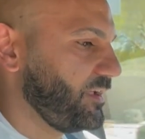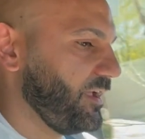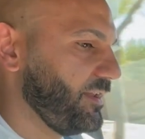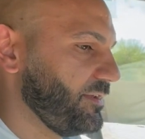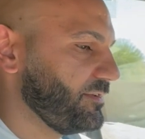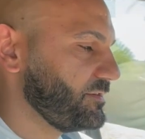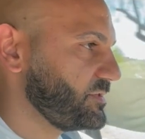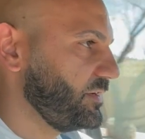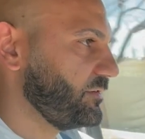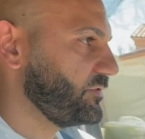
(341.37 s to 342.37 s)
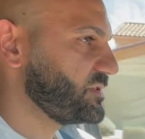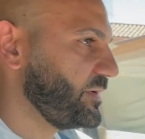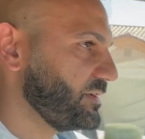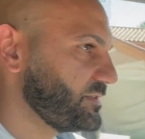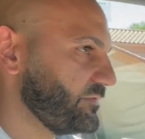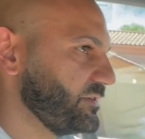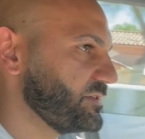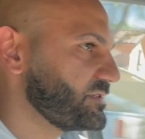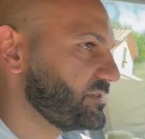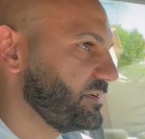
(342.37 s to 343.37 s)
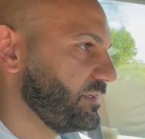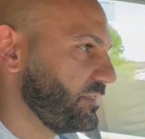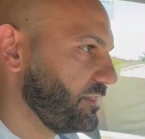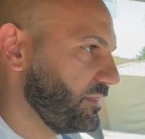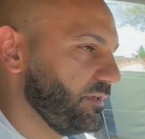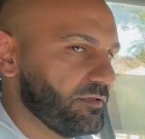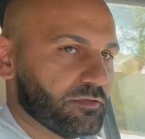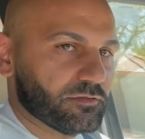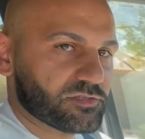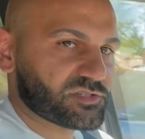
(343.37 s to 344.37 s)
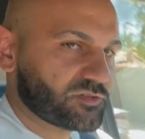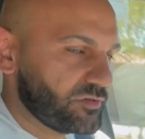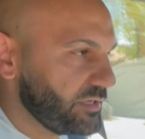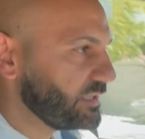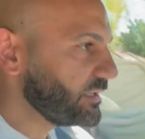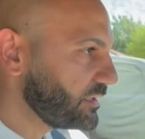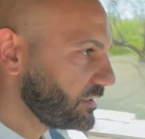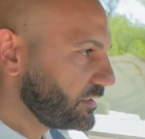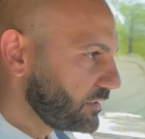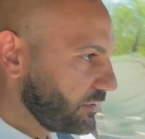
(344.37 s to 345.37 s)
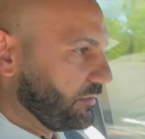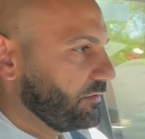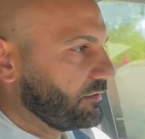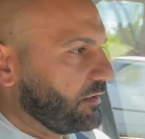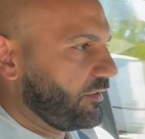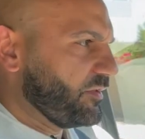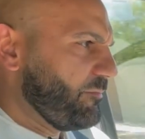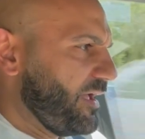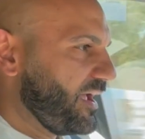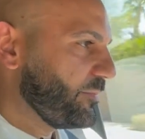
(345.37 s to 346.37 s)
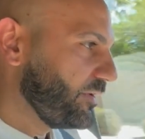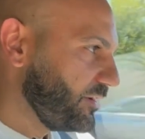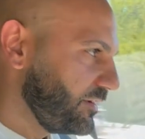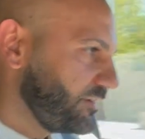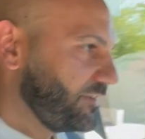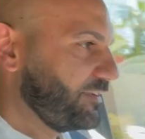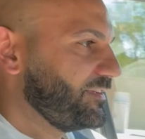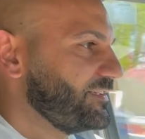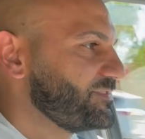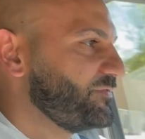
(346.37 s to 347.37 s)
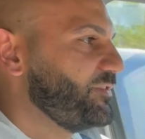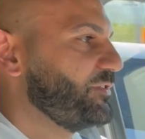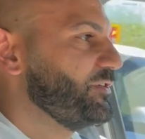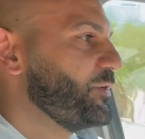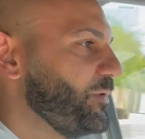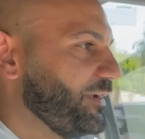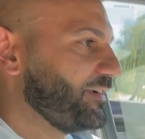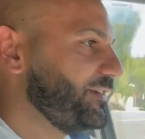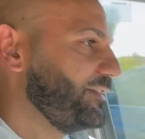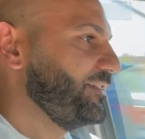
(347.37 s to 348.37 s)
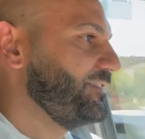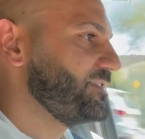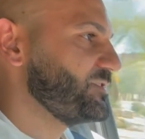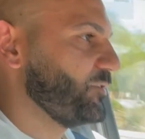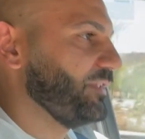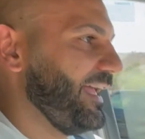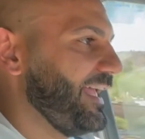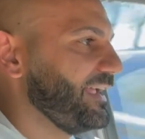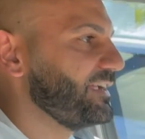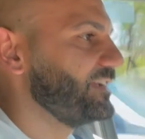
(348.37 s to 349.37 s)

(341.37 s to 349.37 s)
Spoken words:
And speaking of responsiveness, goodness, the screen on the map is very quick. There's no lag.